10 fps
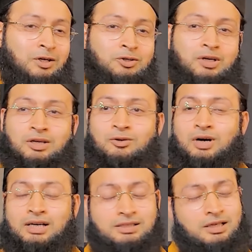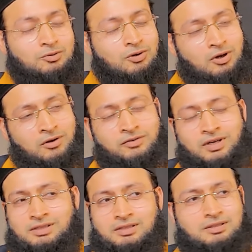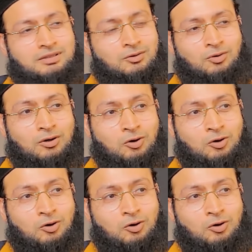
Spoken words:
You know, I say to a lot of youngsters, you know,